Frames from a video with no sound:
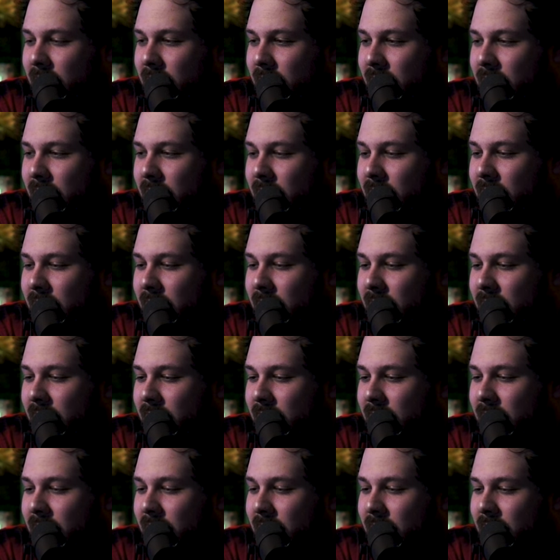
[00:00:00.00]

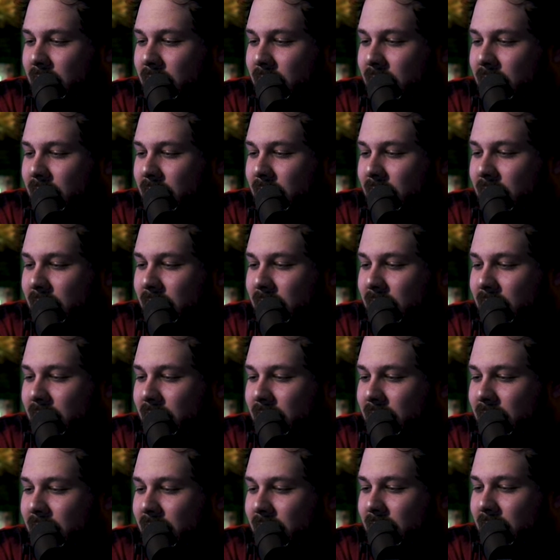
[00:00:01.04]

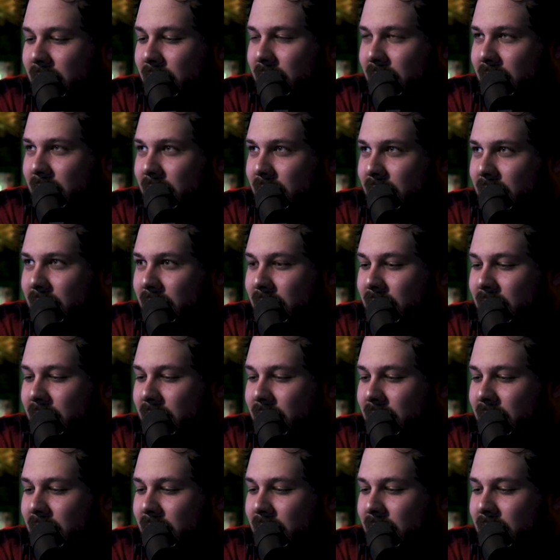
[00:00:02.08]

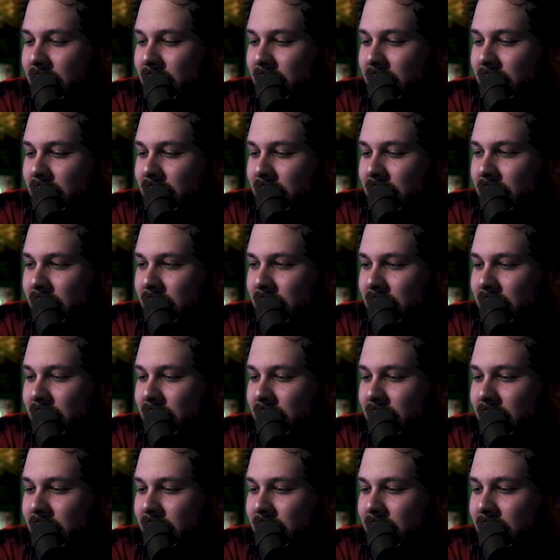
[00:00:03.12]

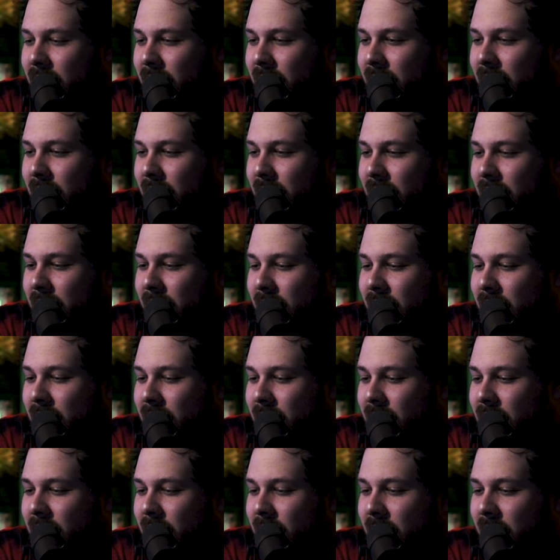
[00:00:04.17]

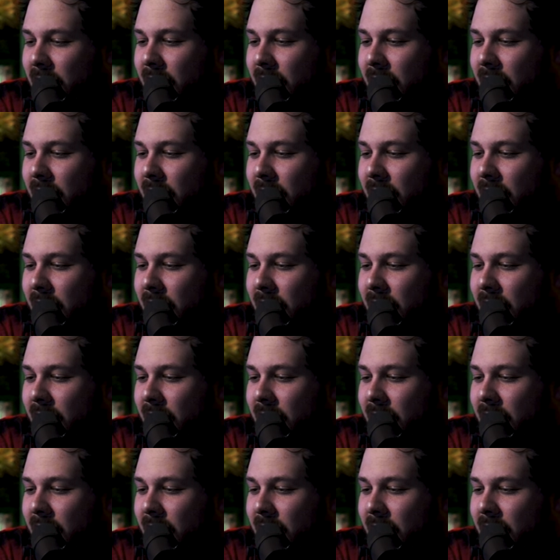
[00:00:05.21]
(silent)